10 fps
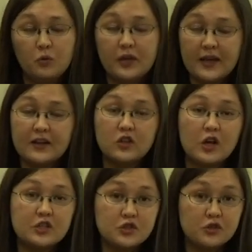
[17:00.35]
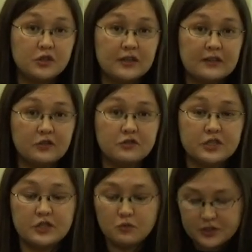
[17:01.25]
we get a logical
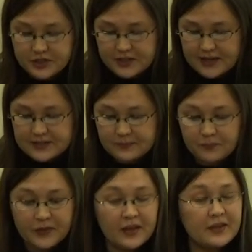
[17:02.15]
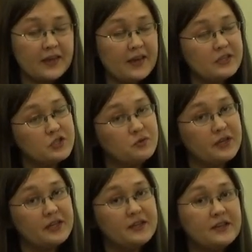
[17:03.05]
conclusion which says K's
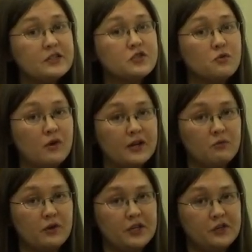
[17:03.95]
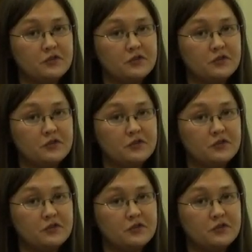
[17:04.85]
twin is 21